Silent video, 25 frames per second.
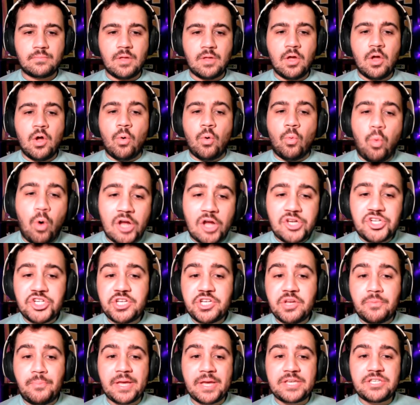Washington
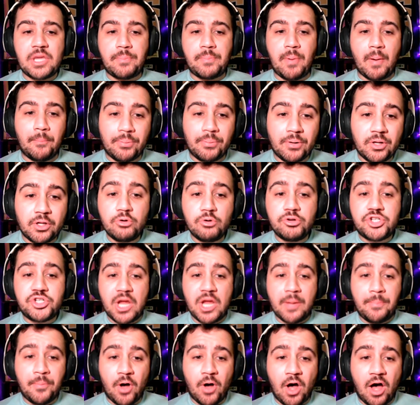picks up a blue
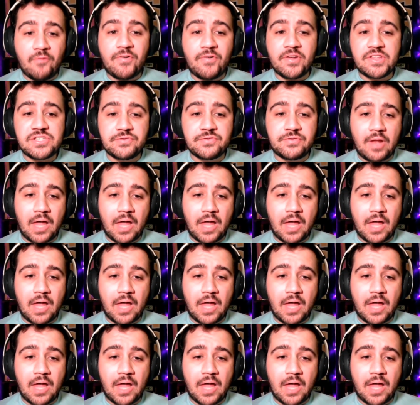chip offensive